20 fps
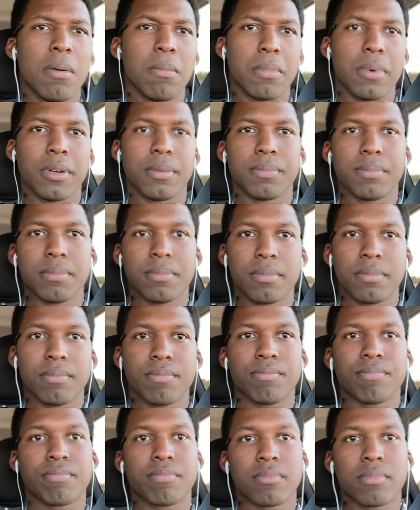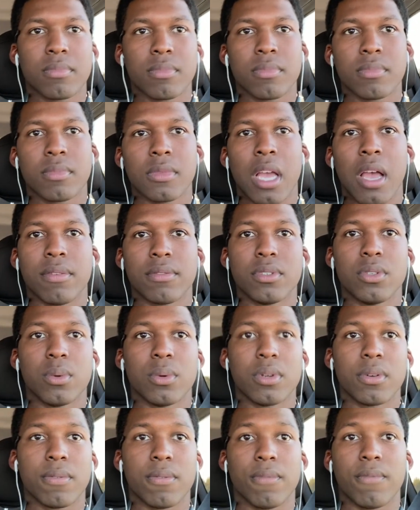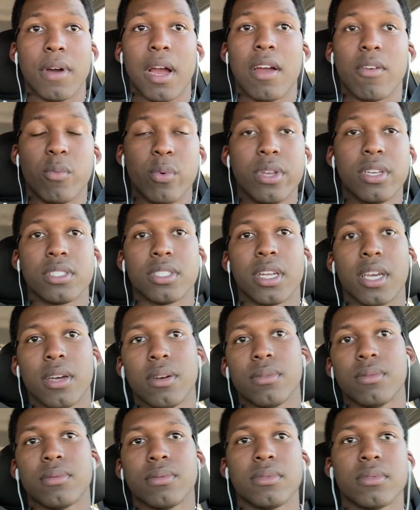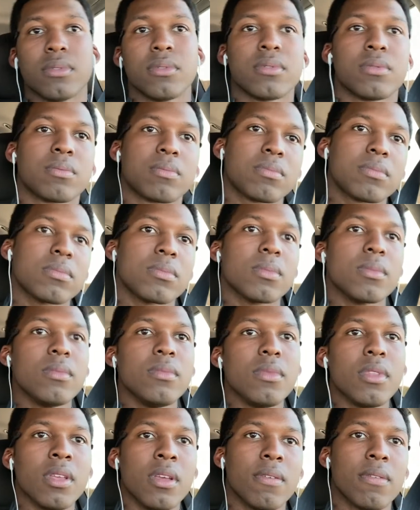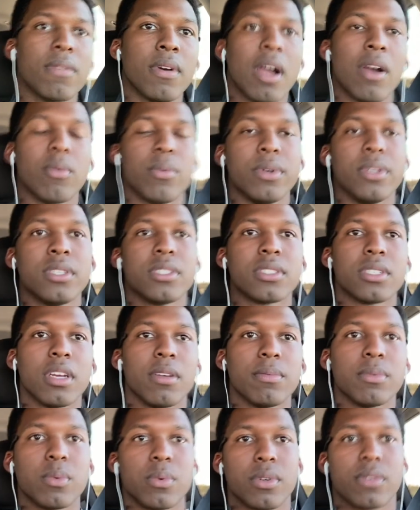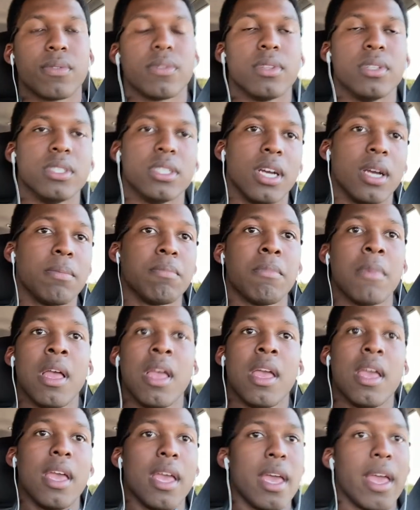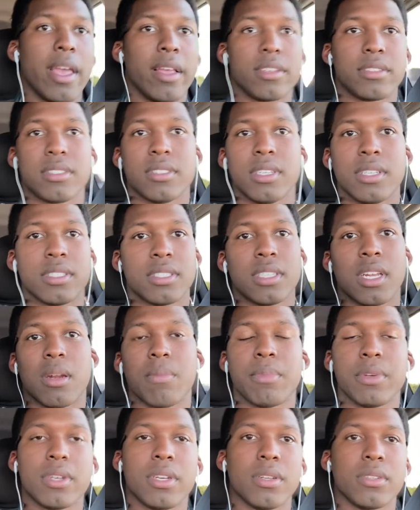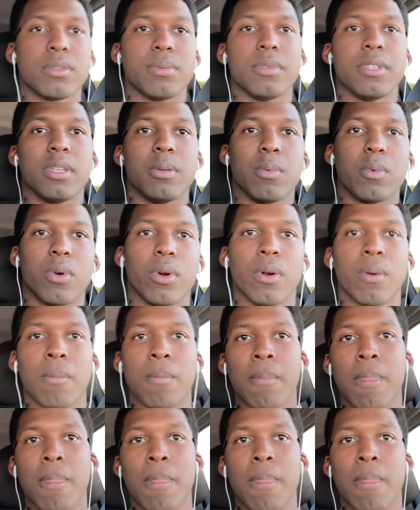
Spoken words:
But after doing it for 5 weeks now, 5 weeks I've been working for the job, and it's not a big deal to me anymore.